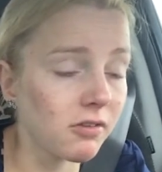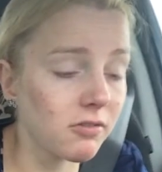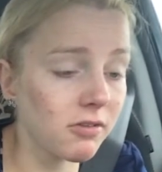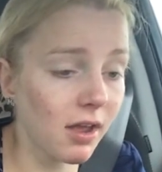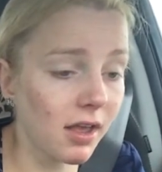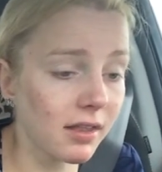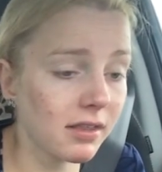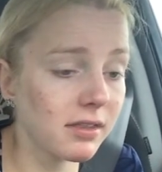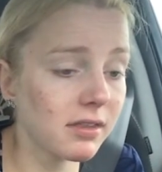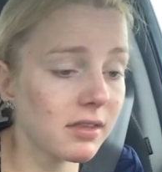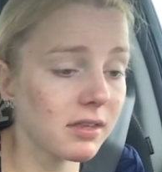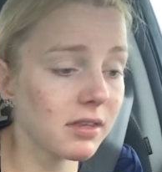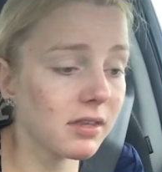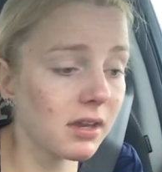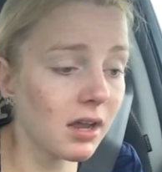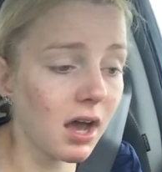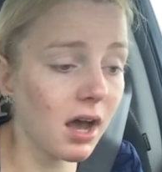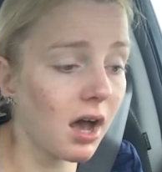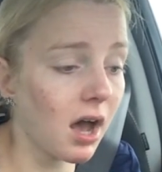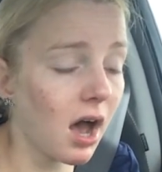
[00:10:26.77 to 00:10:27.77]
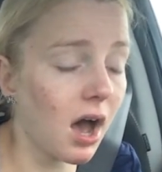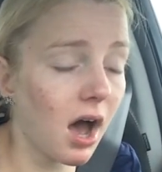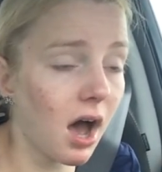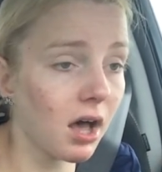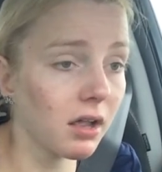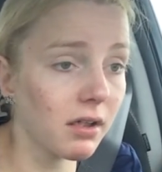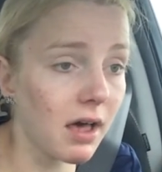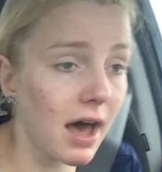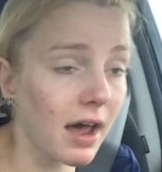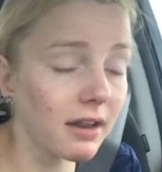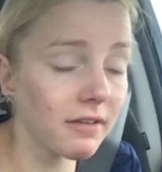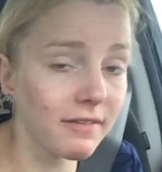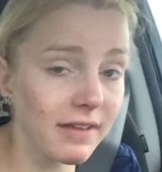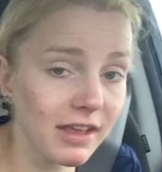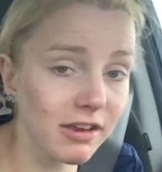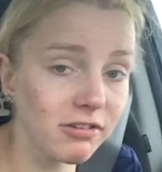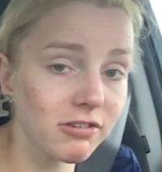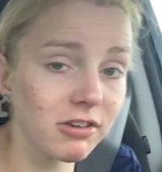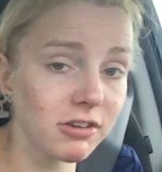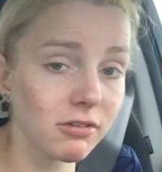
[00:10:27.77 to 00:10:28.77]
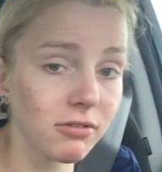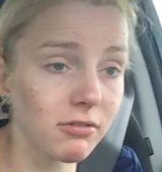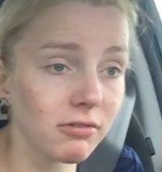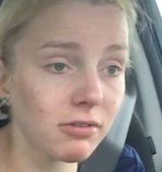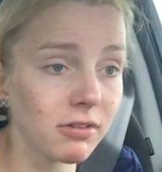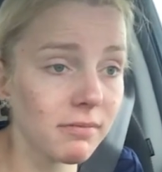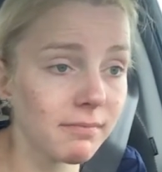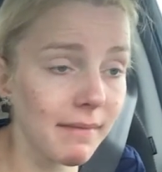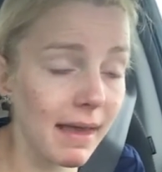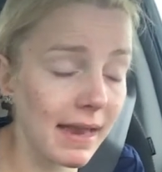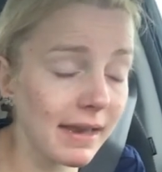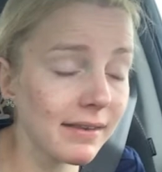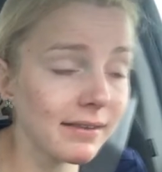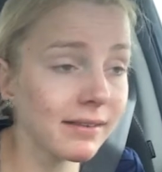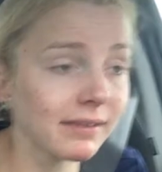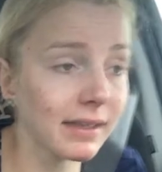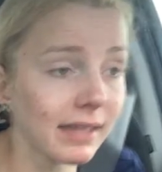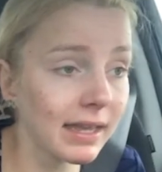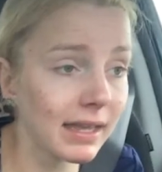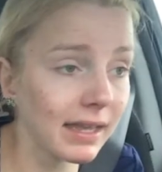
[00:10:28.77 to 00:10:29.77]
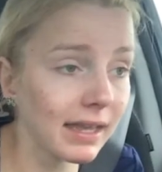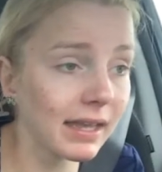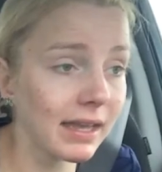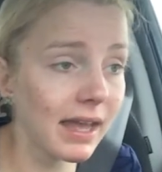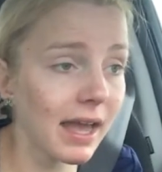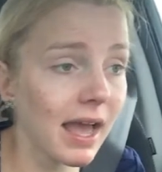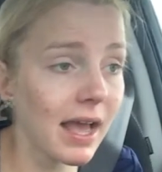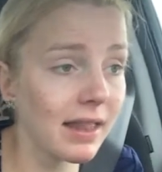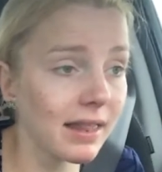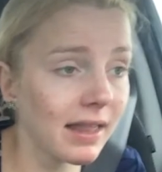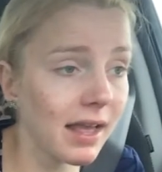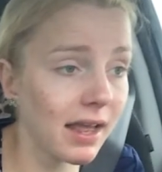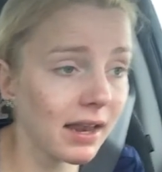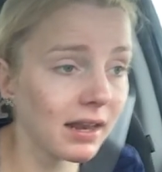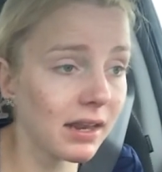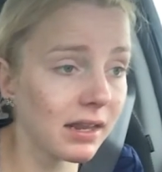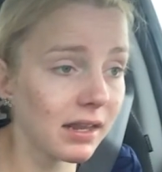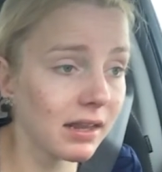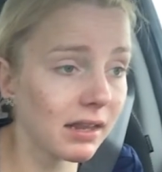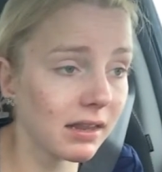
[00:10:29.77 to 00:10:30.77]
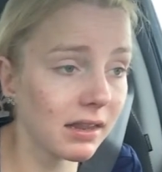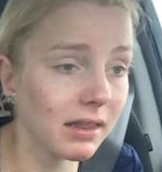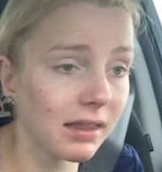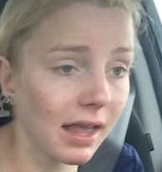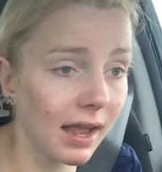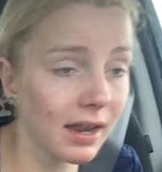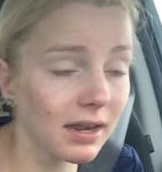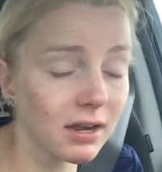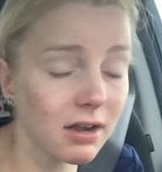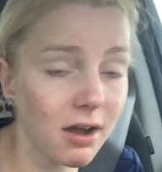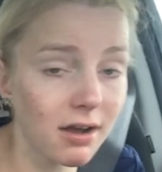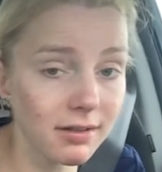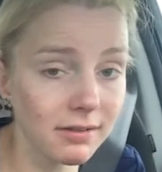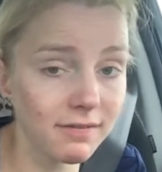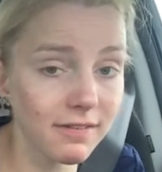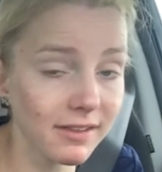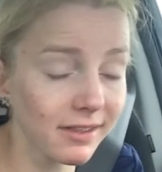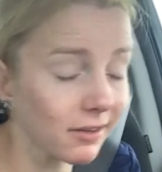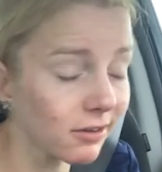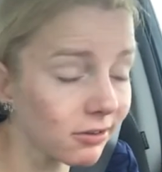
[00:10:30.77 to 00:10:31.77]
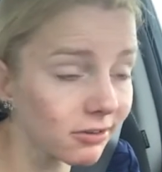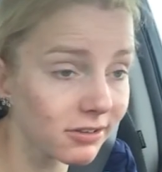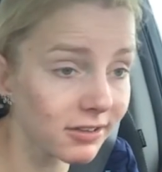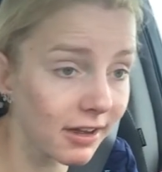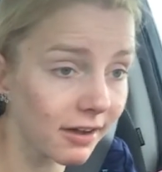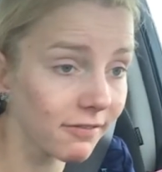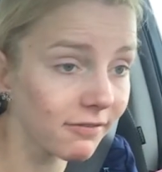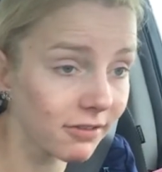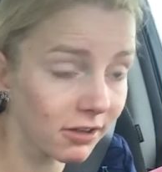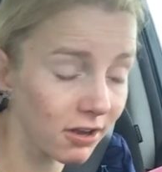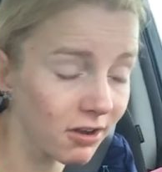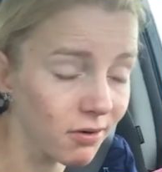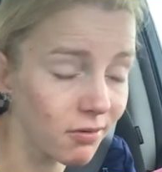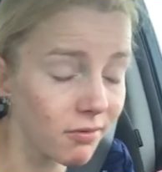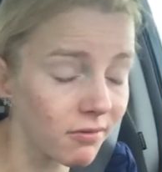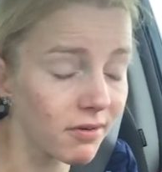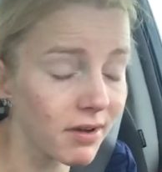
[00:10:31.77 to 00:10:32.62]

just a lot of issues mentally, and then that can cause physical stuff too.